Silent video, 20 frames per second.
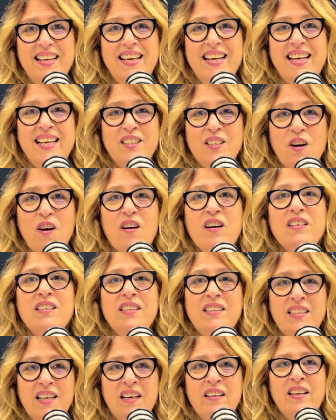It's hard
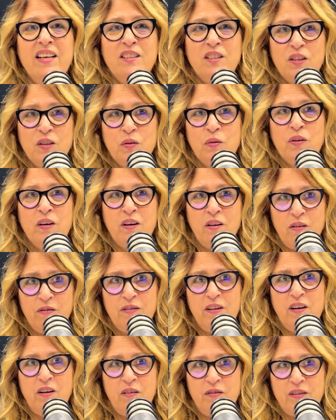to tell that story
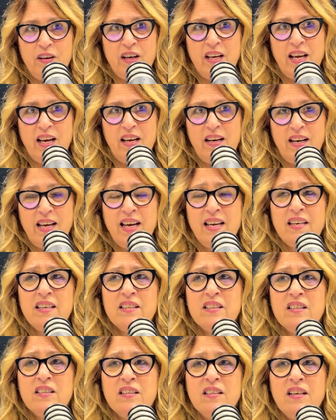over and over again, and
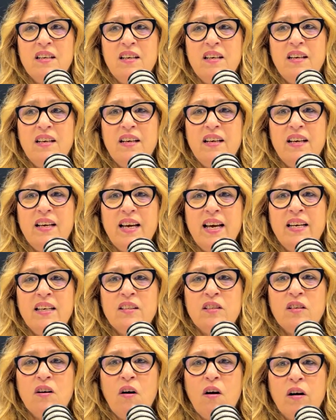it's
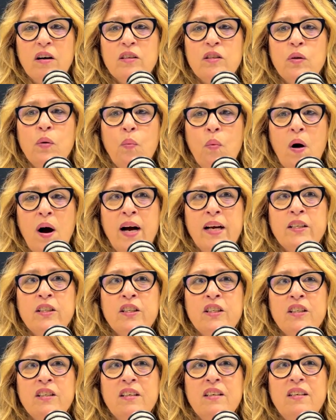hard to
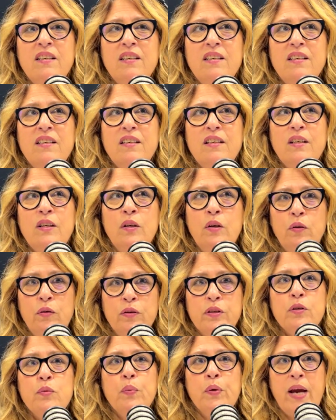watch
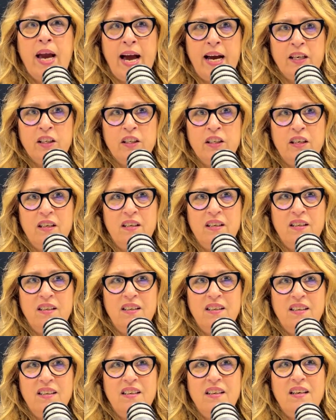youth's reaction
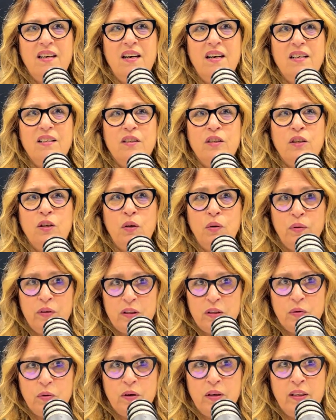to a
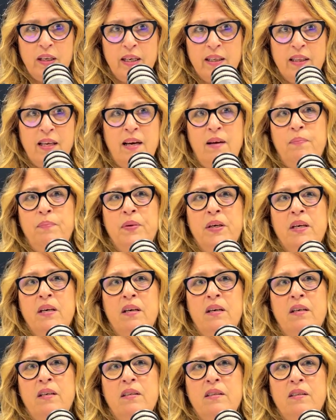story like that,
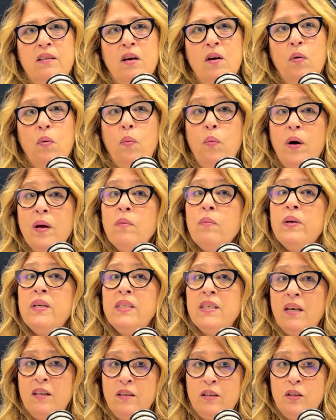because when we
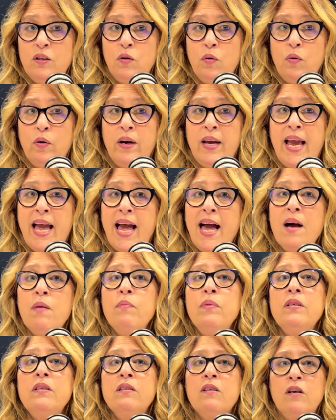tell the story
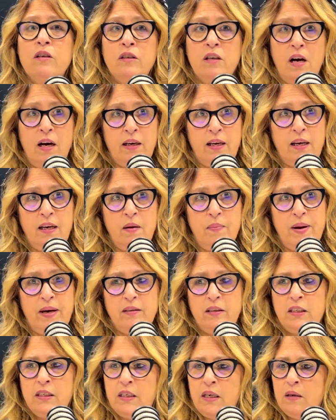and we start talking
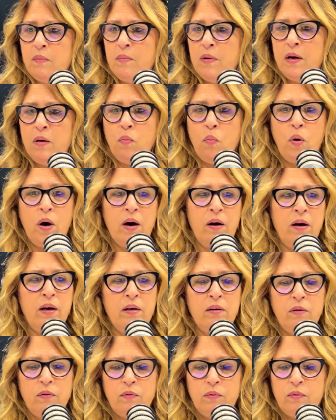about stigma and where
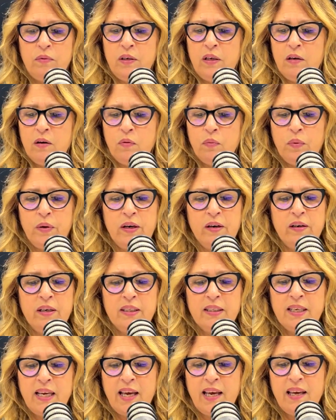it, reared
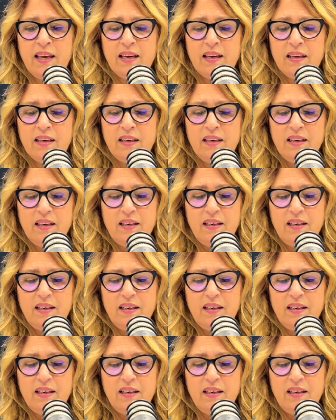its head,